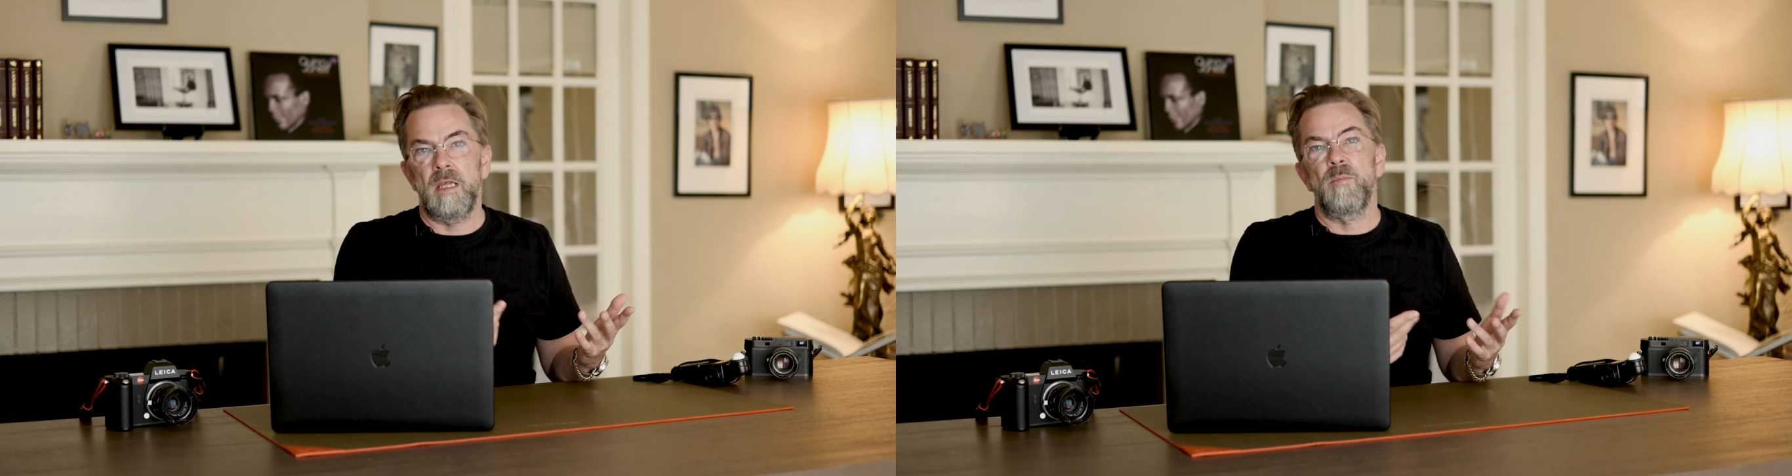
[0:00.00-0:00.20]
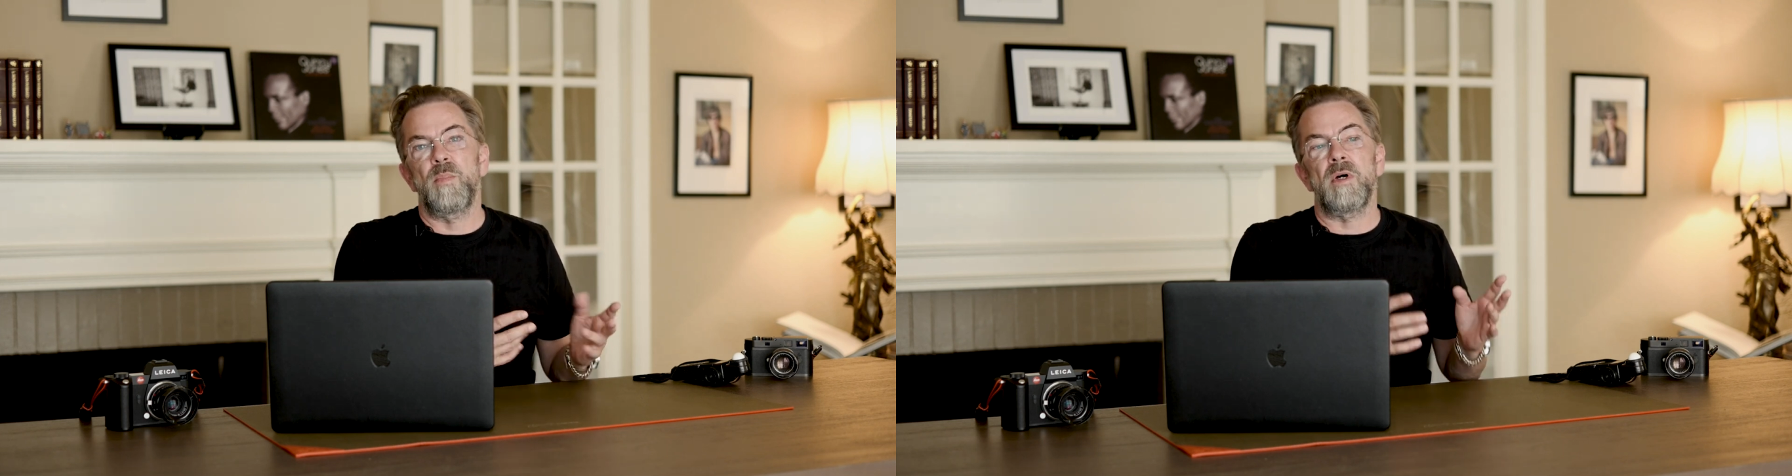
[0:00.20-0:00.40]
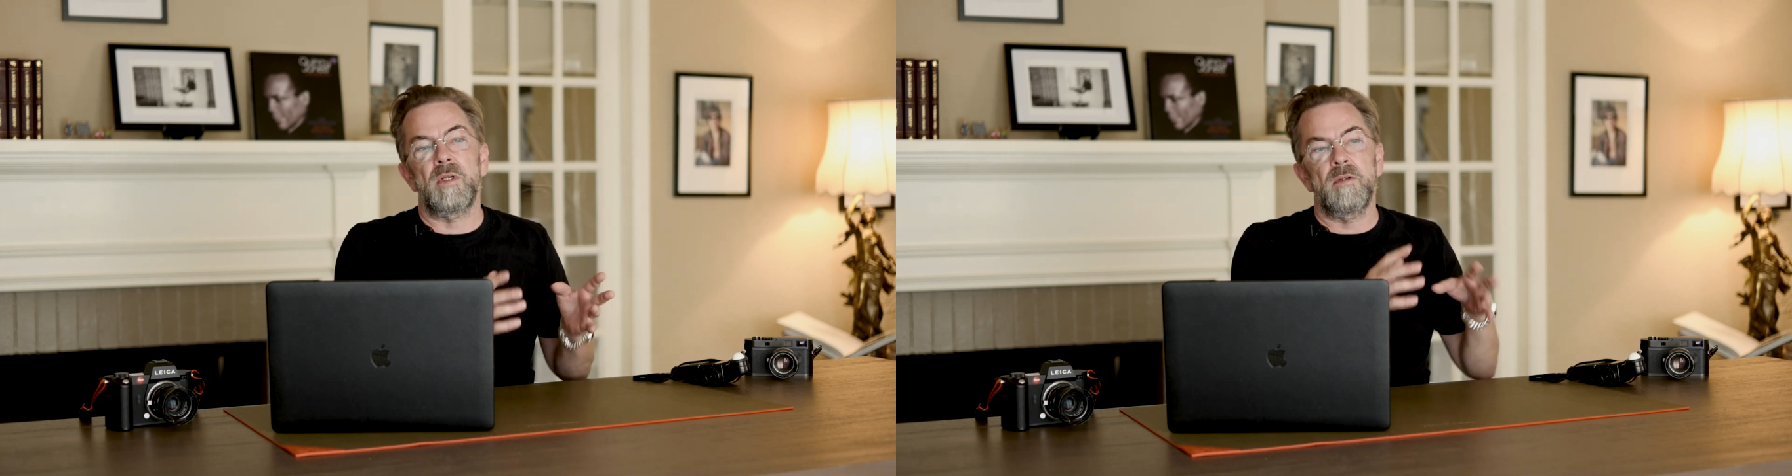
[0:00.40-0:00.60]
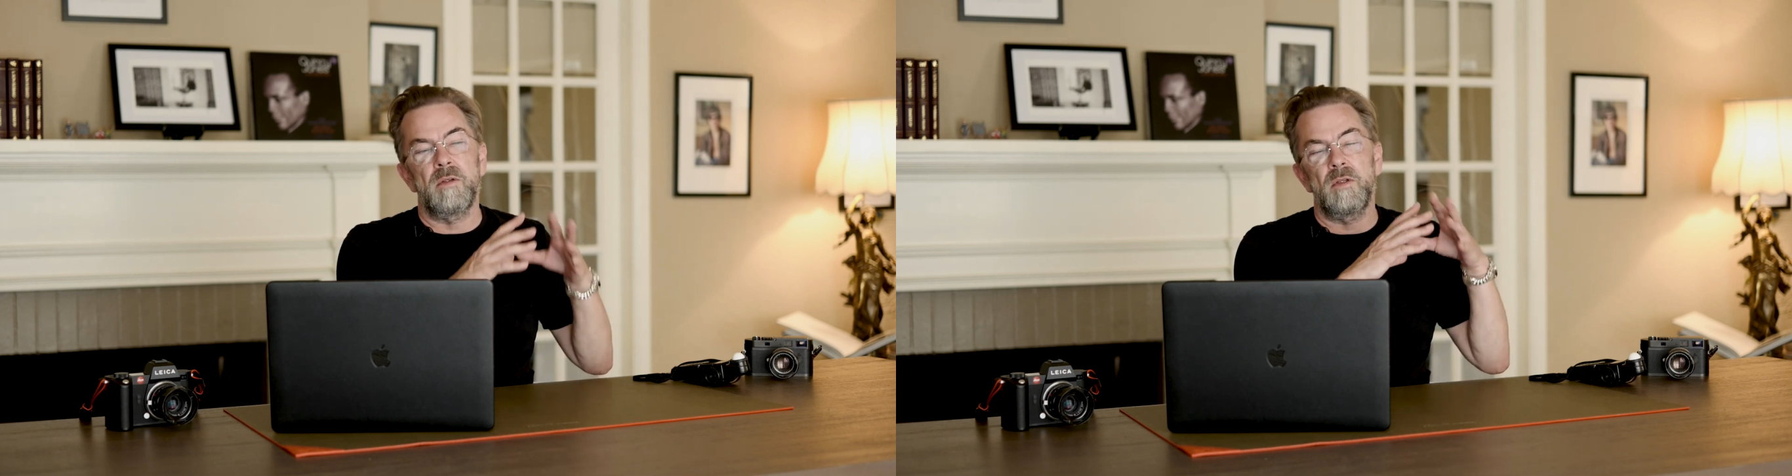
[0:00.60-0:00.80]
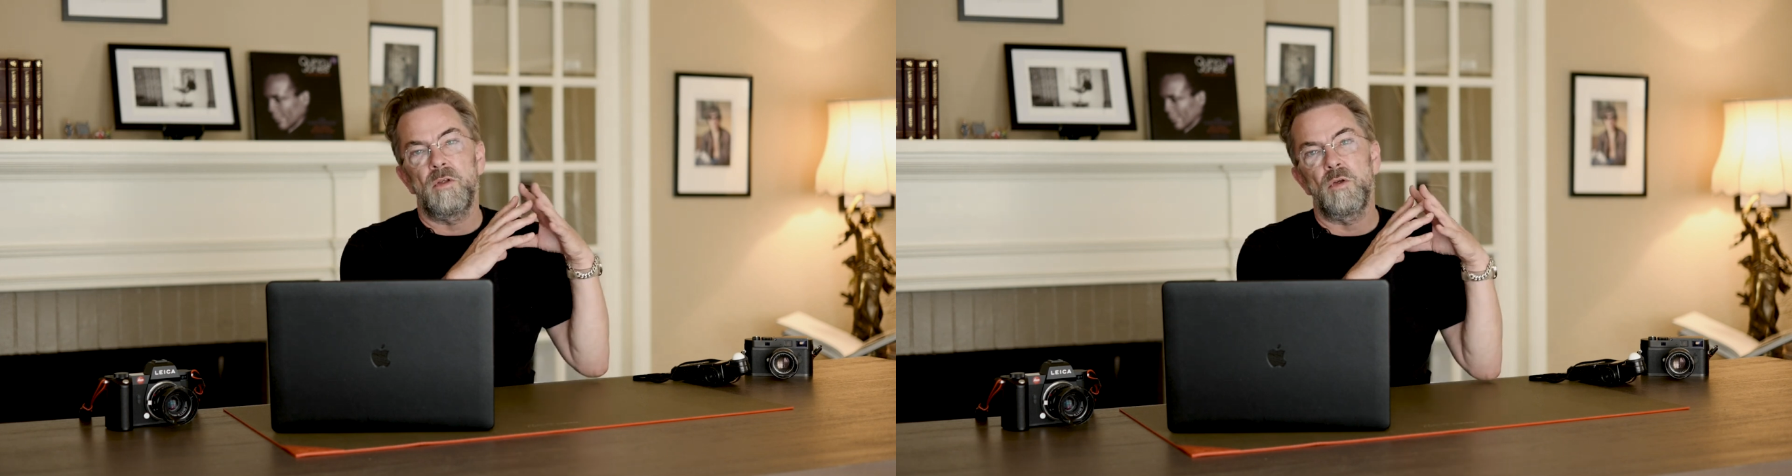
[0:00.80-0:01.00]
But
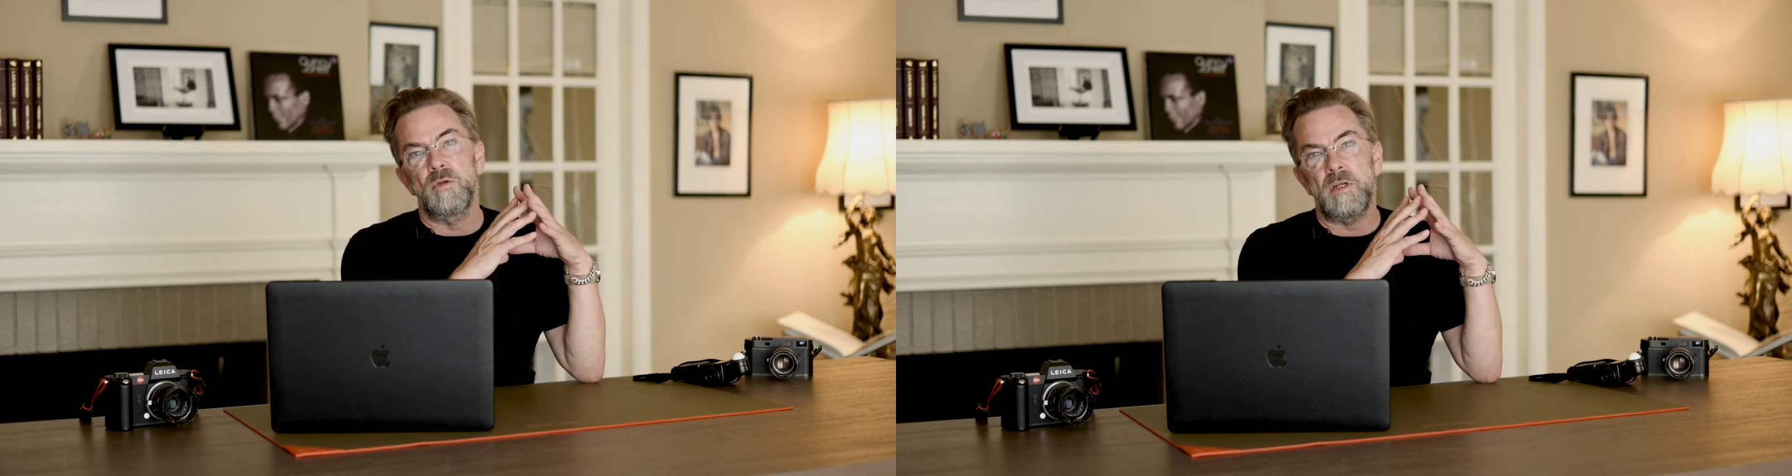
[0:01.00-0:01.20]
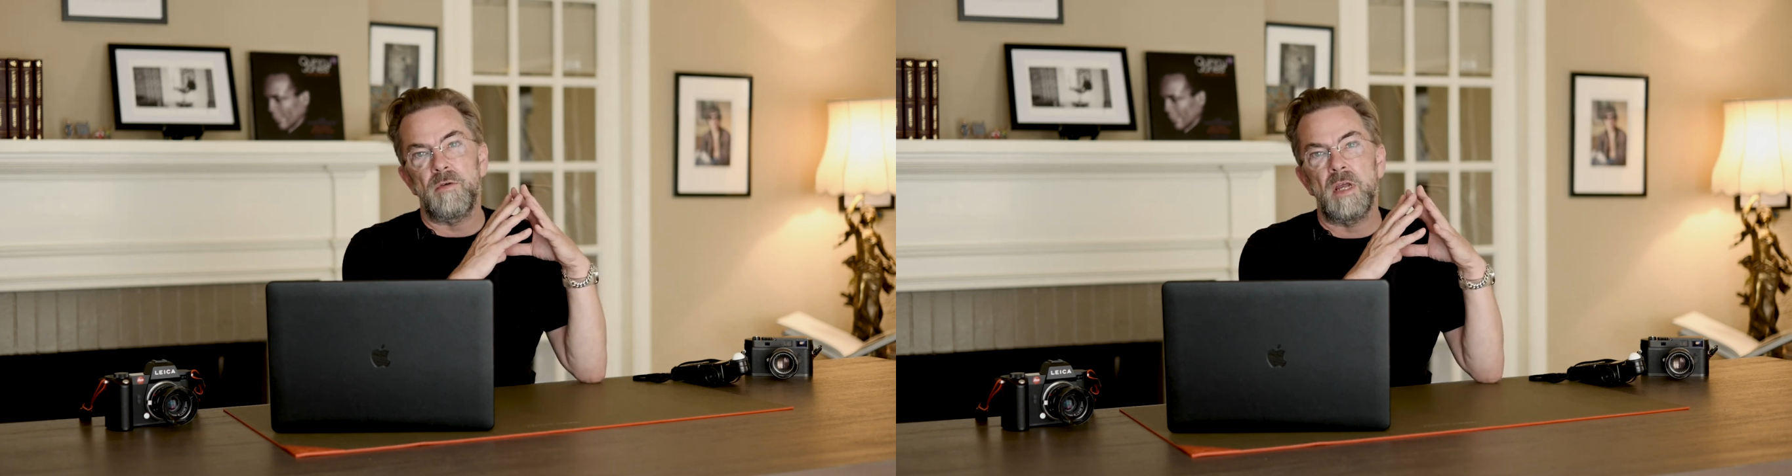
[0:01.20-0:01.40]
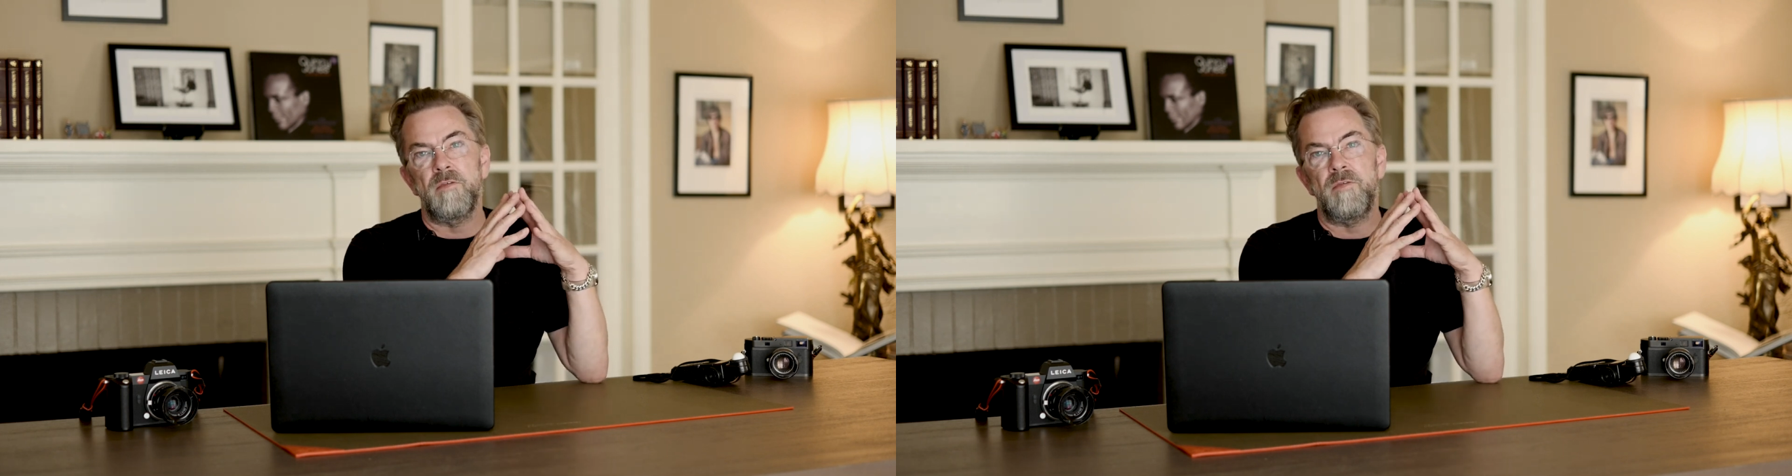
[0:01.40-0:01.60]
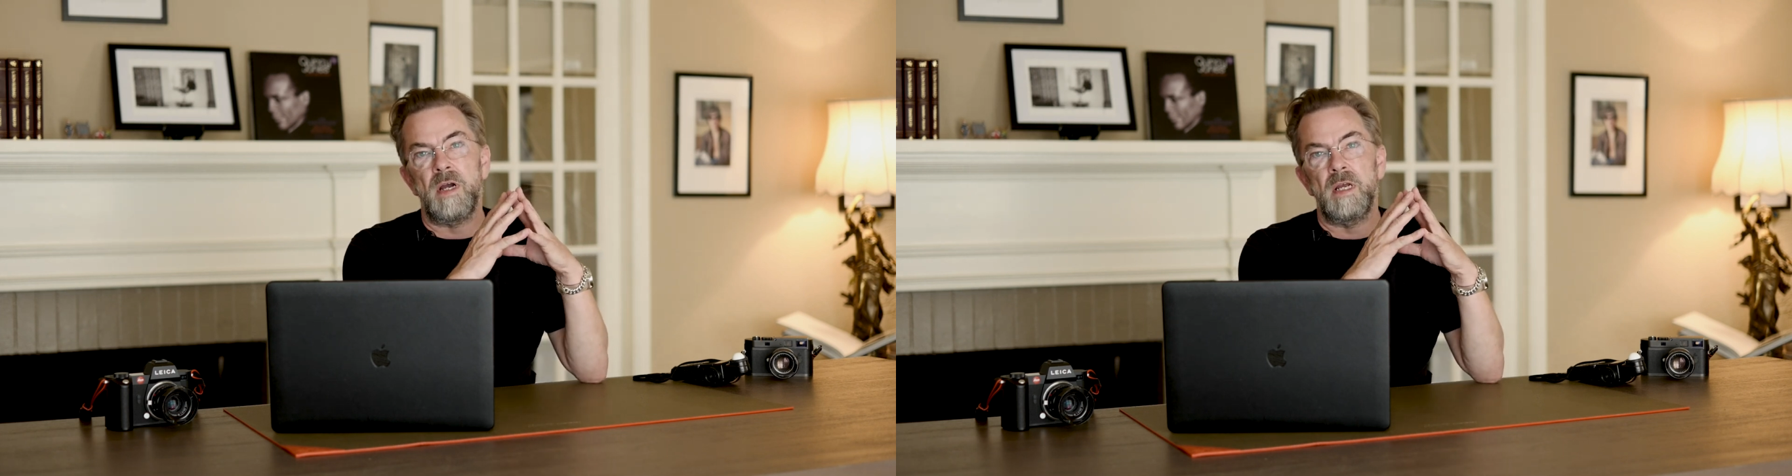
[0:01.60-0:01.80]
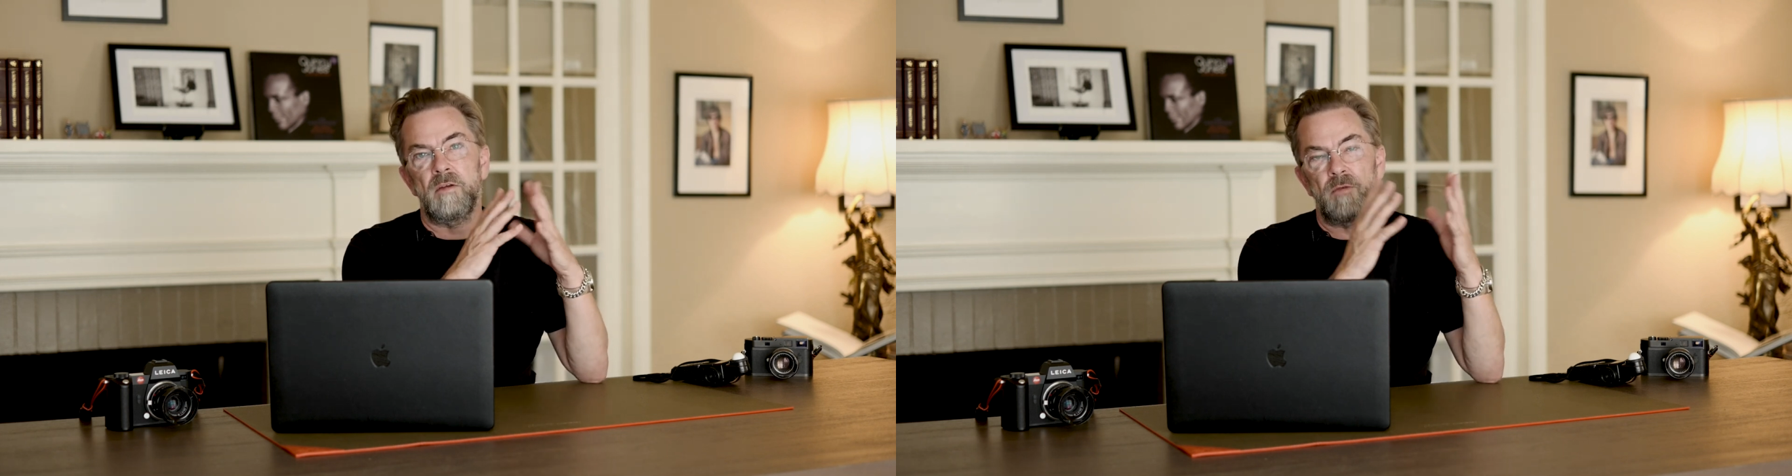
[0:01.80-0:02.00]
usually what I
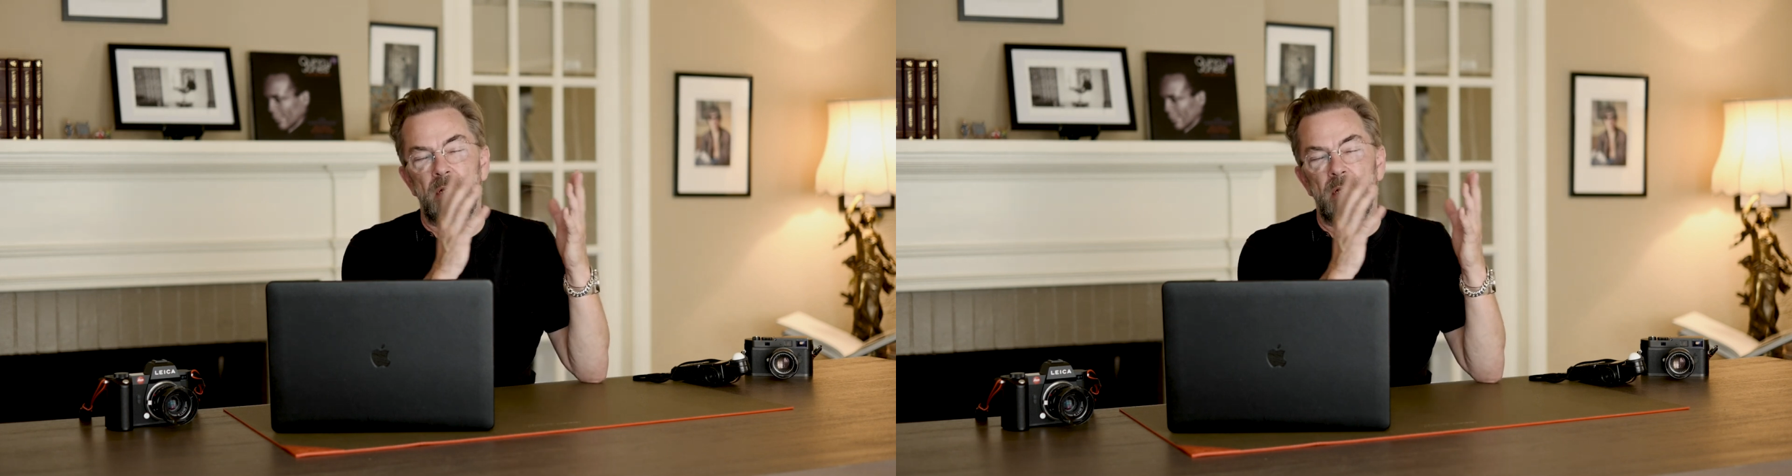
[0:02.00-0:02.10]
find,